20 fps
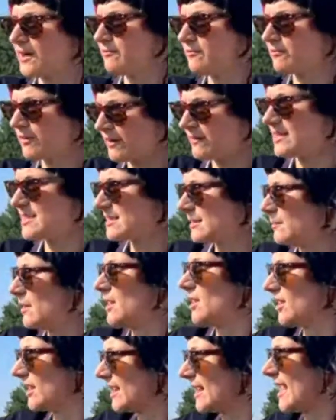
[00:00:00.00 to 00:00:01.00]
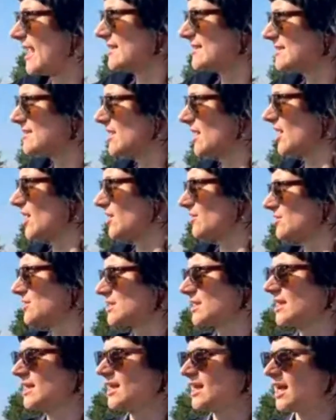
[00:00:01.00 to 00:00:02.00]
very similar looking headstones,
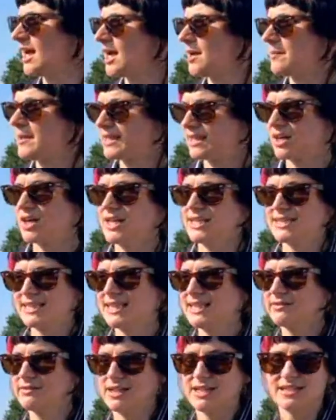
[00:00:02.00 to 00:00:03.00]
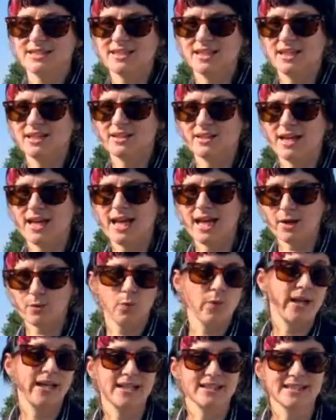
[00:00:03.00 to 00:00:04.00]
the idea is that
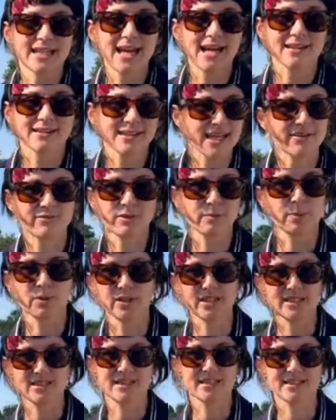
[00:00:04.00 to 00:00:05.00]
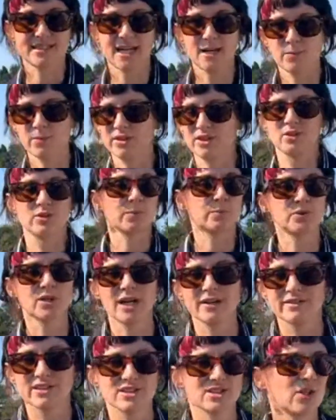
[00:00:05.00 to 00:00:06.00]
in death everybody is the same. Whether you're a
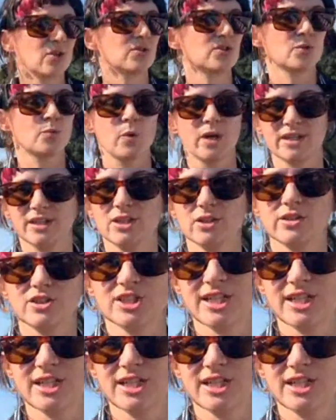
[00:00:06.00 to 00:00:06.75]
private soldier, whether you're a